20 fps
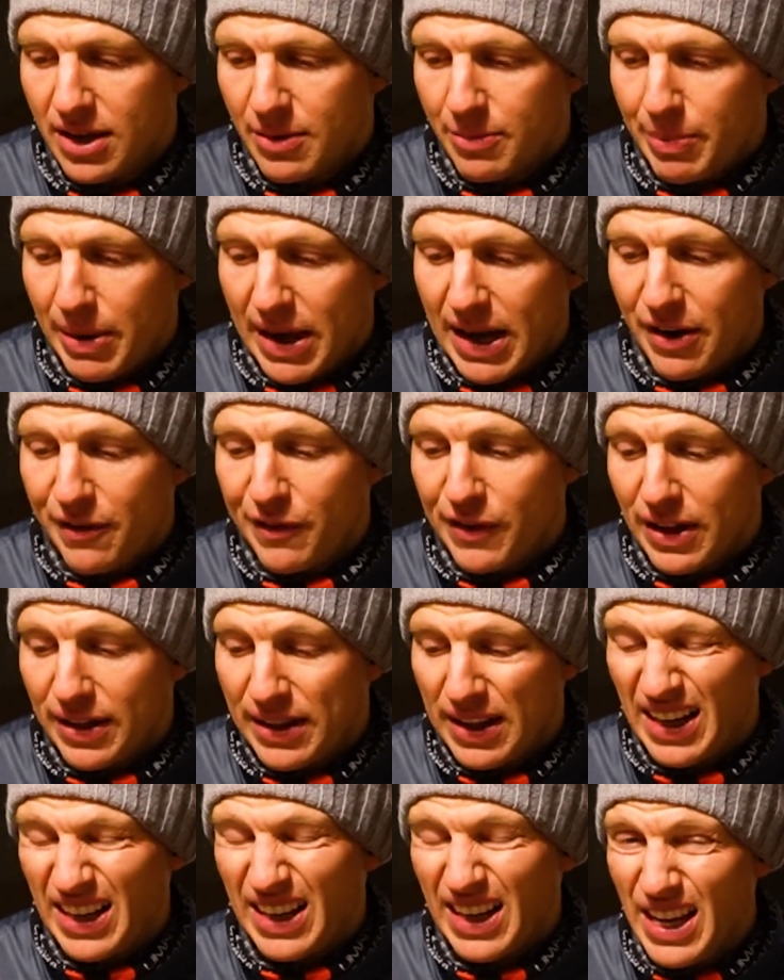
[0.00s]
But I
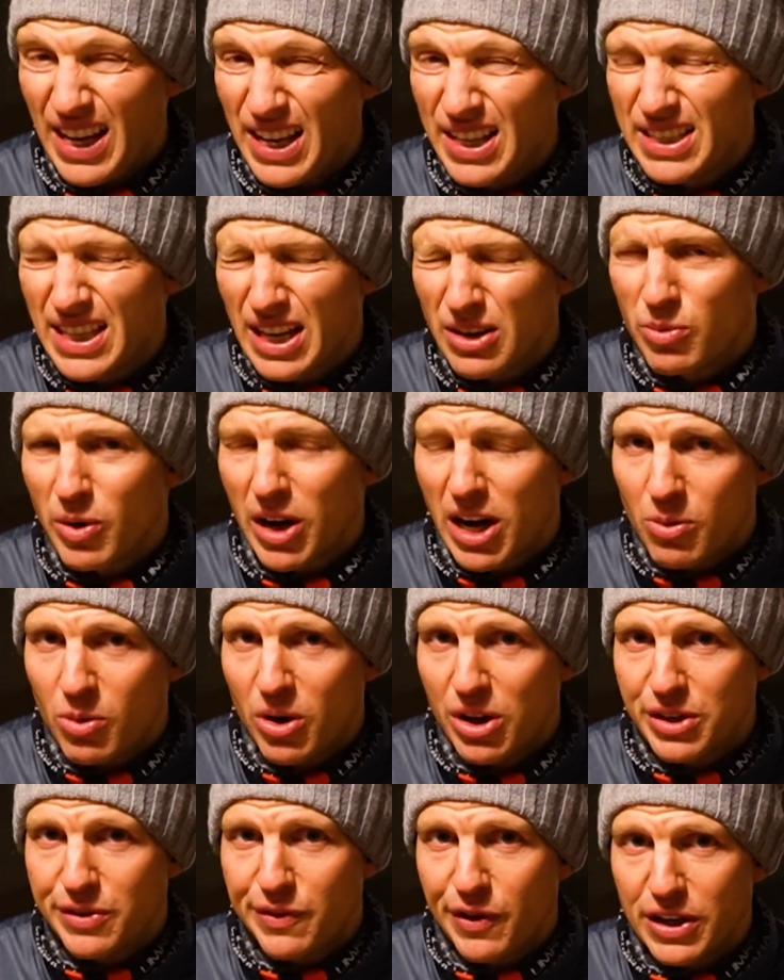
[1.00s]
think, is that what I
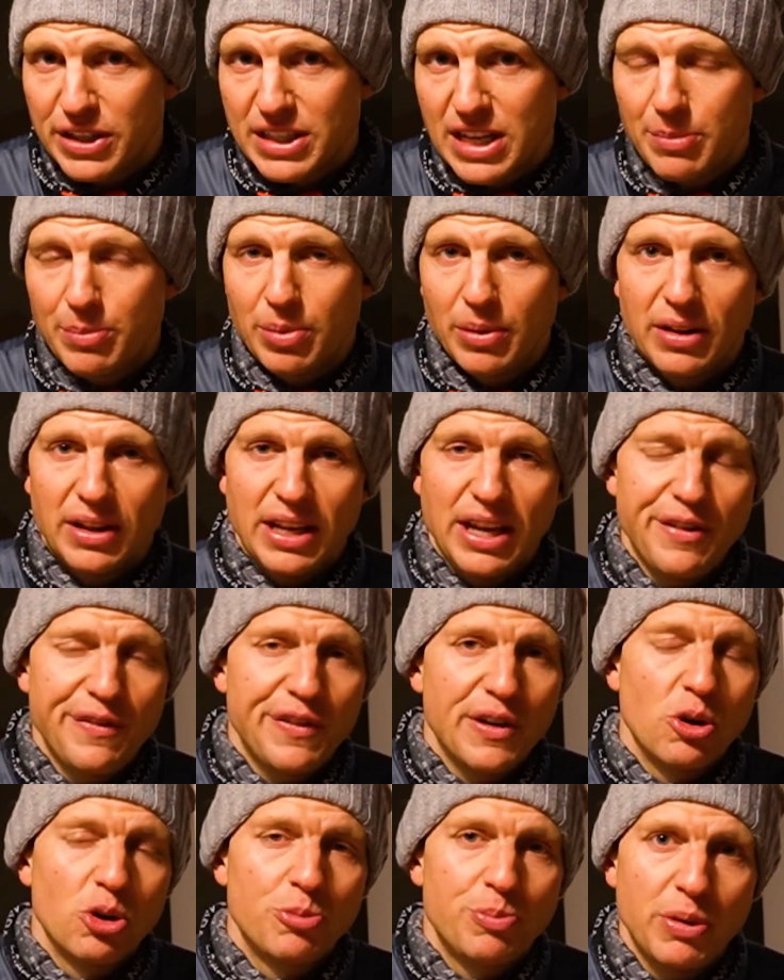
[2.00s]
want? For example, if
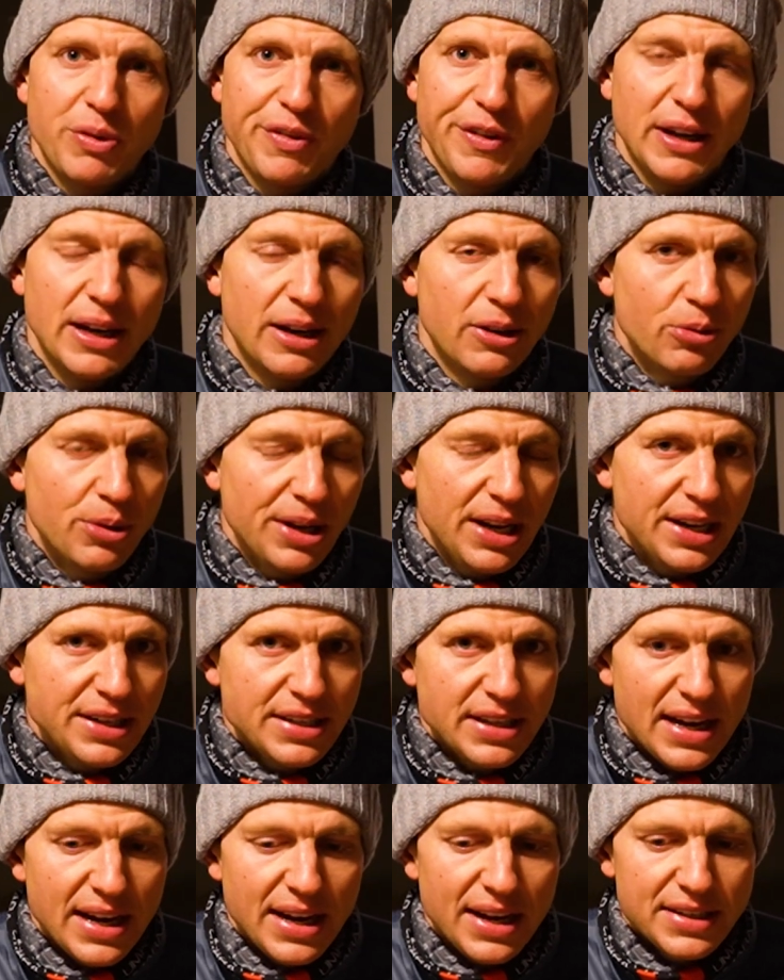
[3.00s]
I would be feeling really
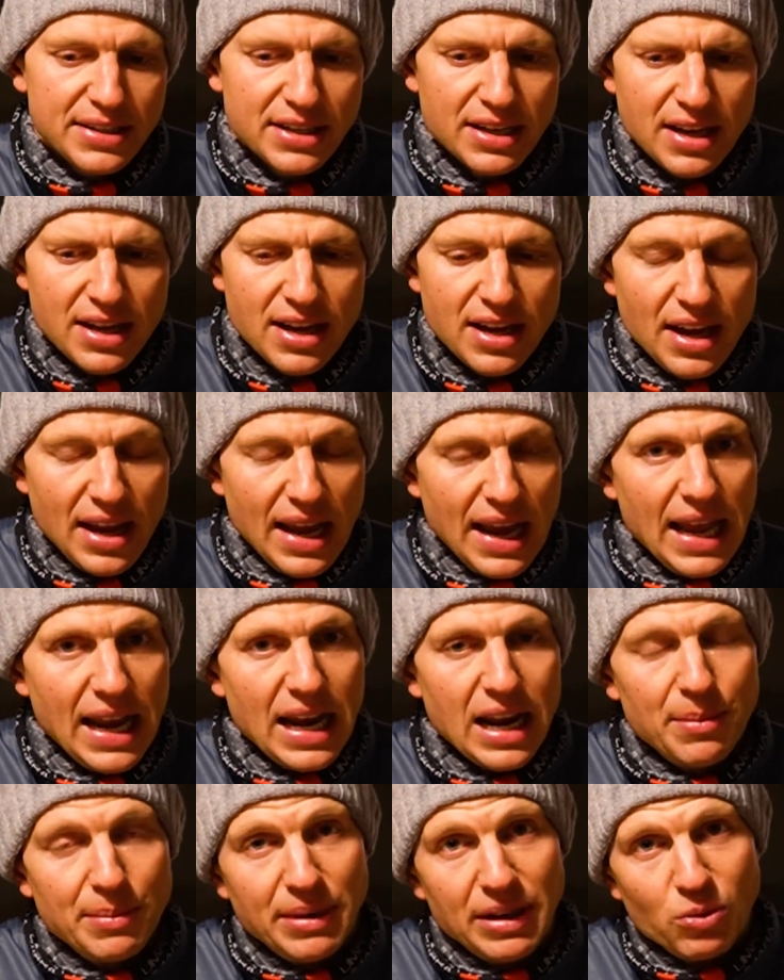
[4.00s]
tired and
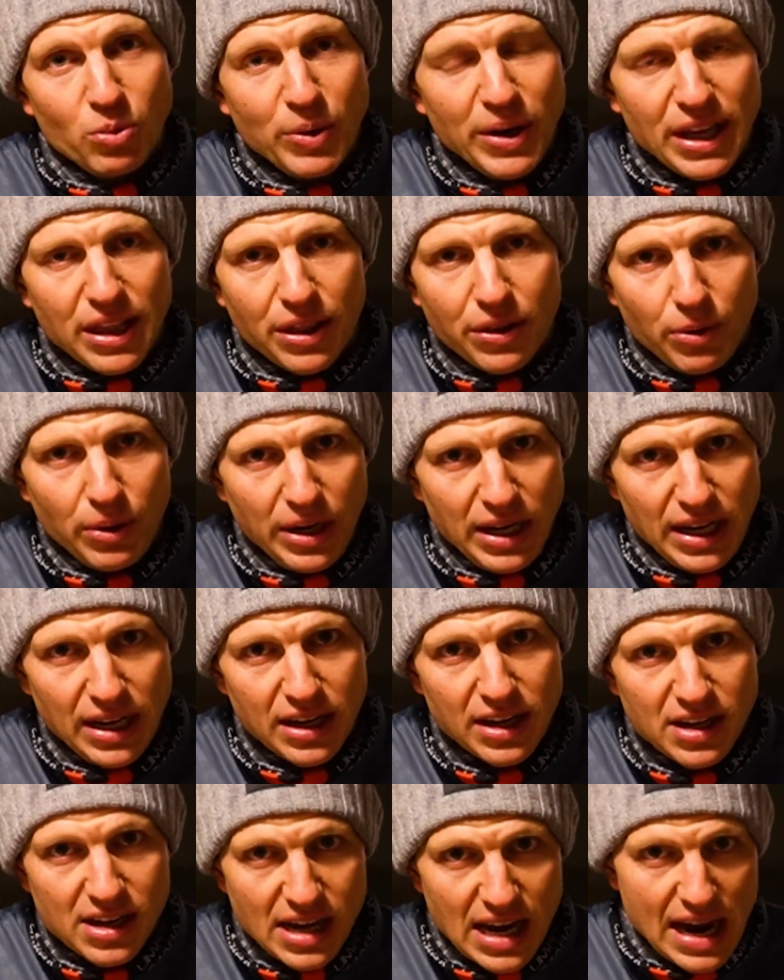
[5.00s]
I'm in week 3,
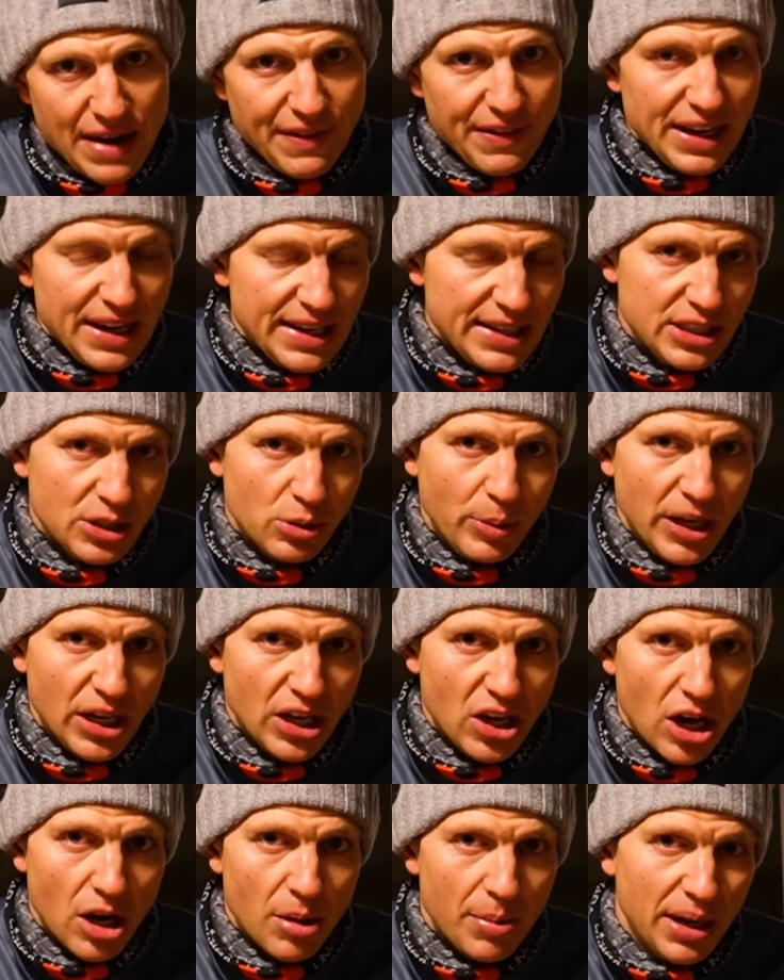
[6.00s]
I have an easy week
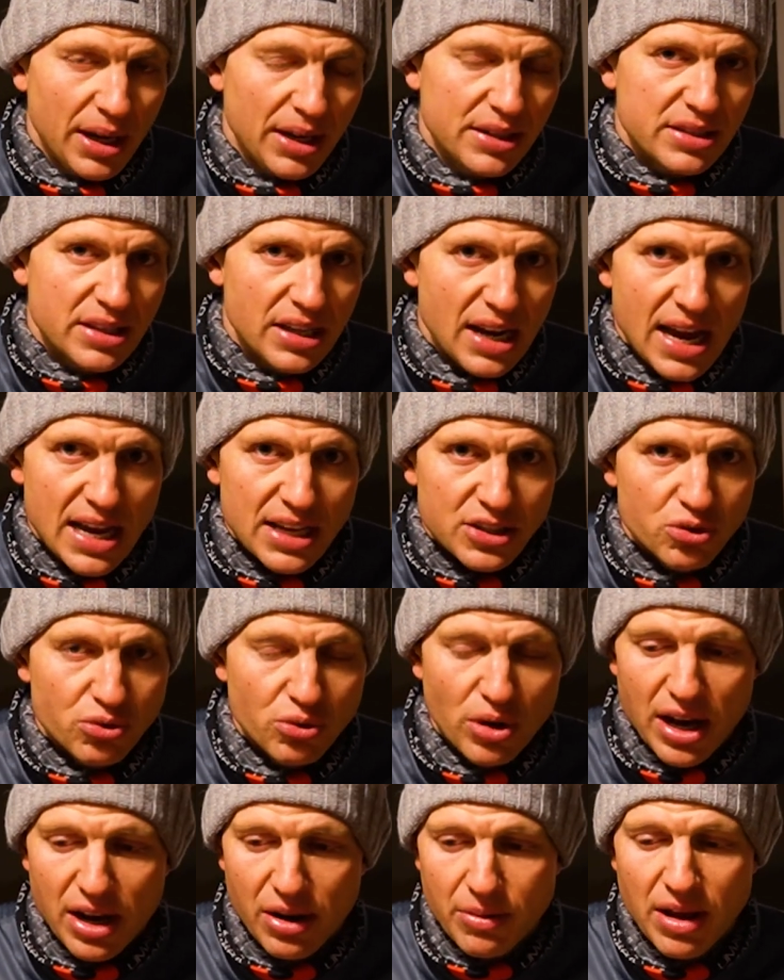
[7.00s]
coming, it's the last
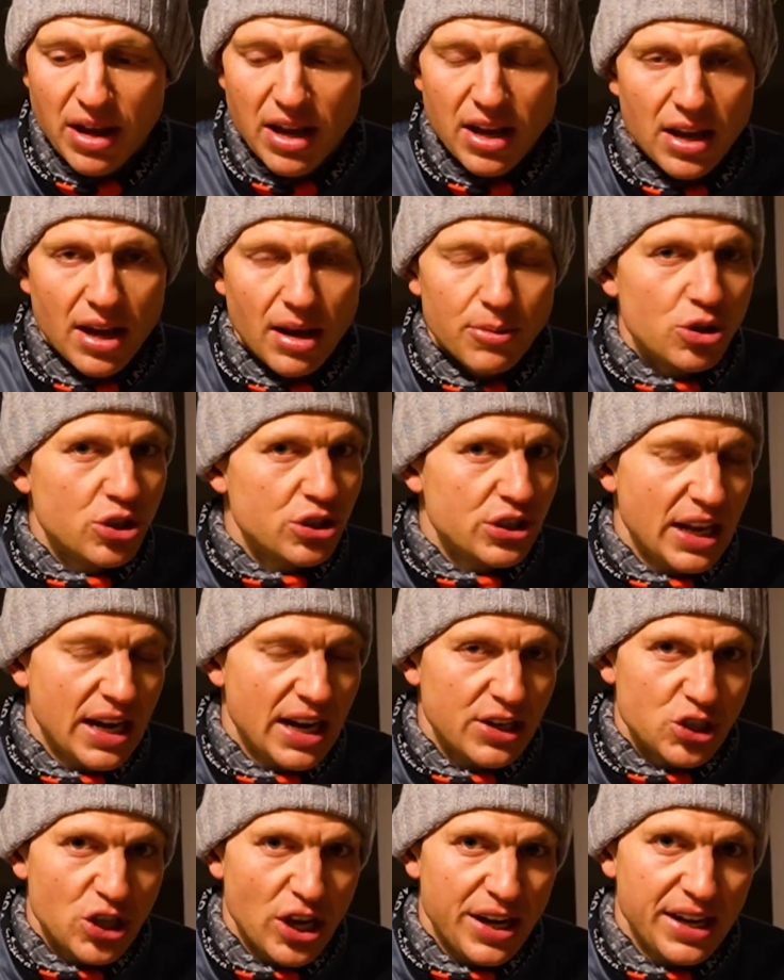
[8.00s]
run, I'm just
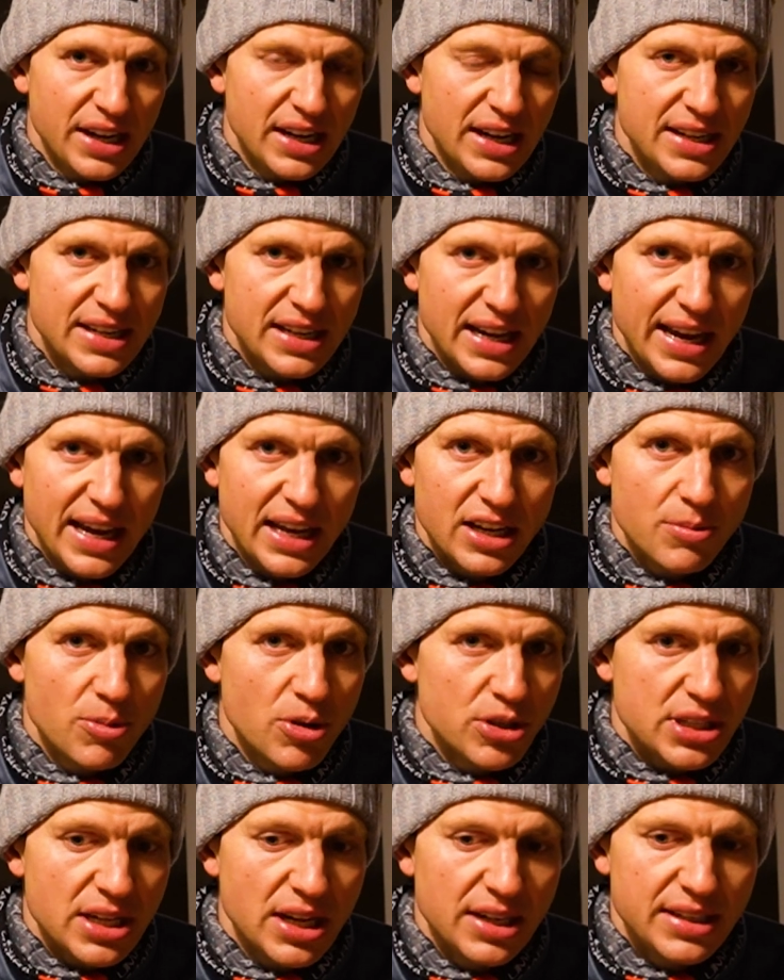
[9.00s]
energetically tired and
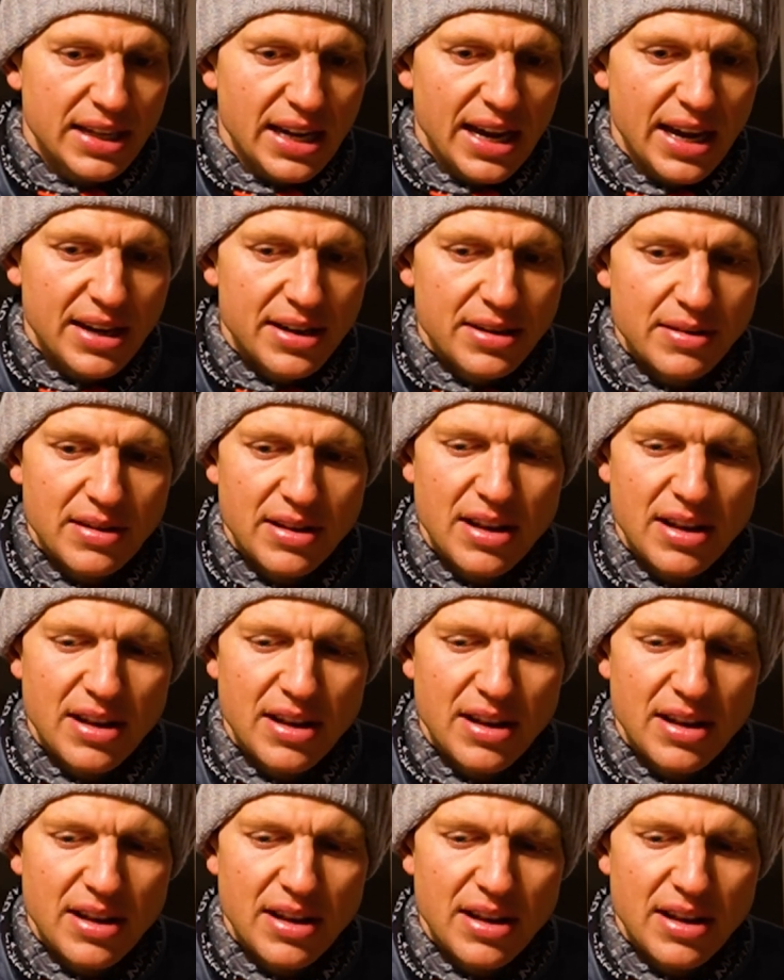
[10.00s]
muscular tired.